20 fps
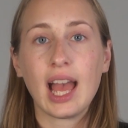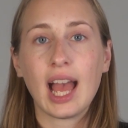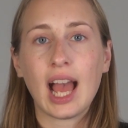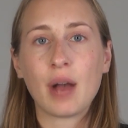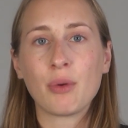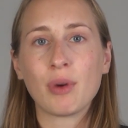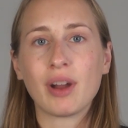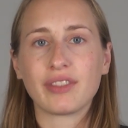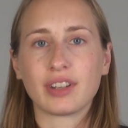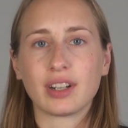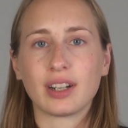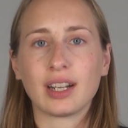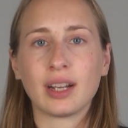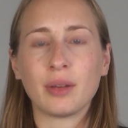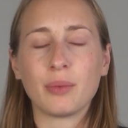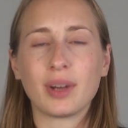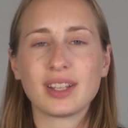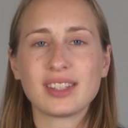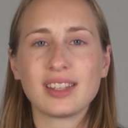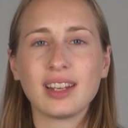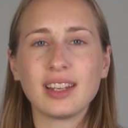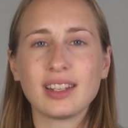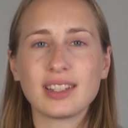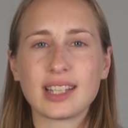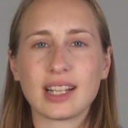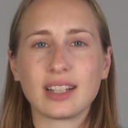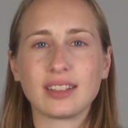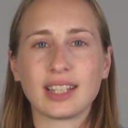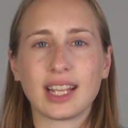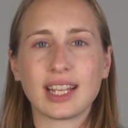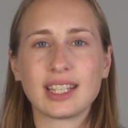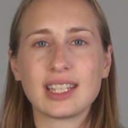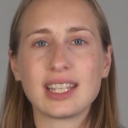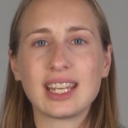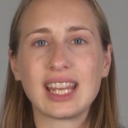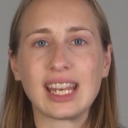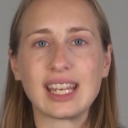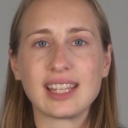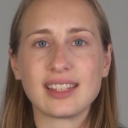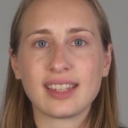However, it wasn't until
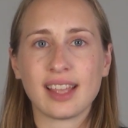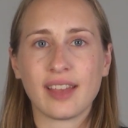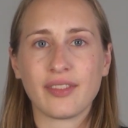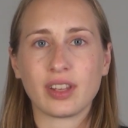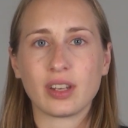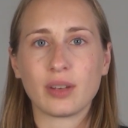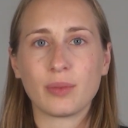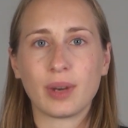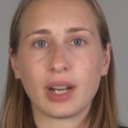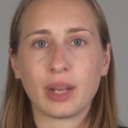1987